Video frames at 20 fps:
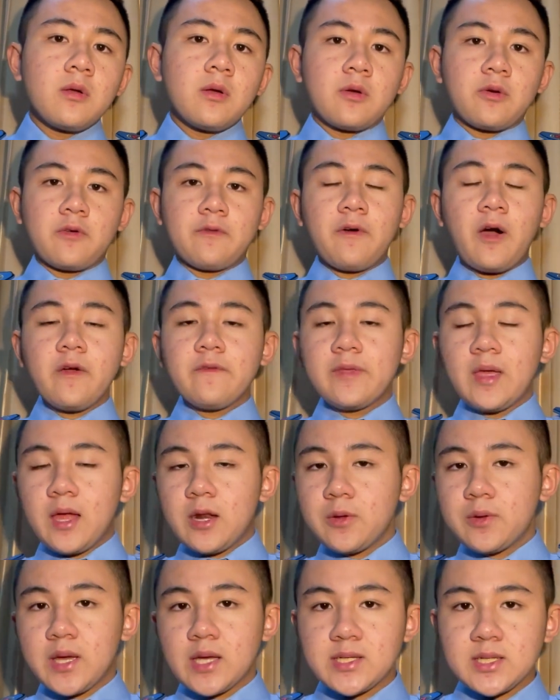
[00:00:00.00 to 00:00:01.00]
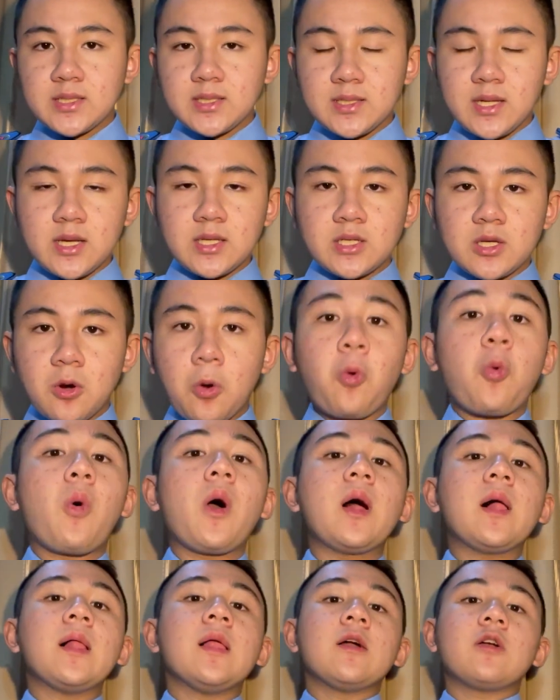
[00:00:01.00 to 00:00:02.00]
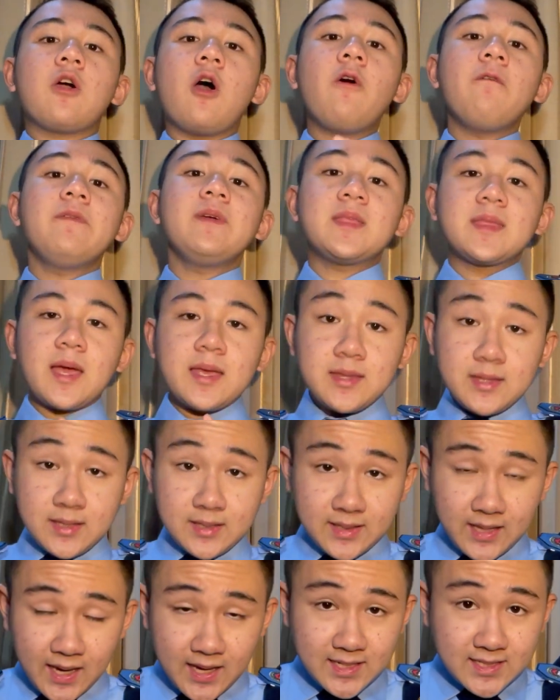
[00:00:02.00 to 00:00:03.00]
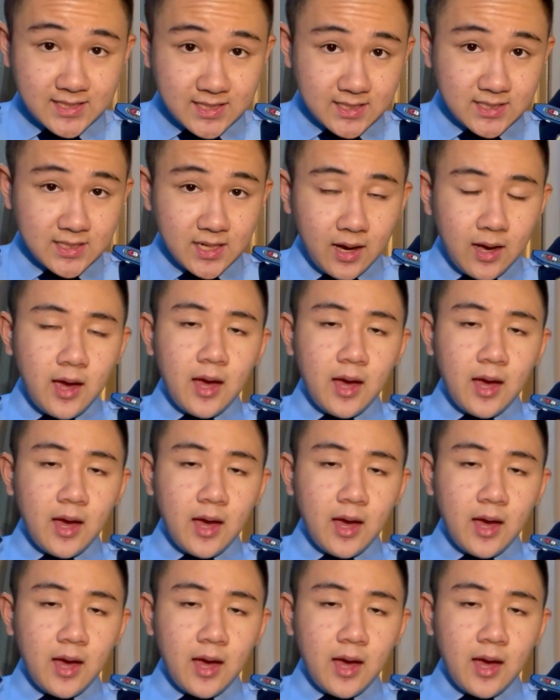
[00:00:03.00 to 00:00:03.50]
revive the education sector while COVID-19 cases